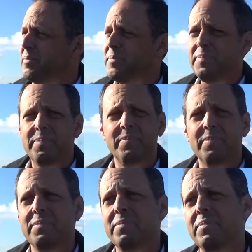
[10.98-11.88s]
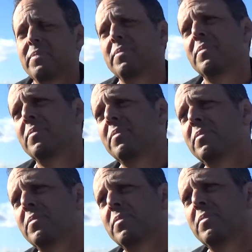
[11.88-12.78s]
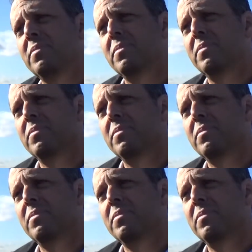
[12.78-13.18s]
Mark, do you think that an NFL team here would work?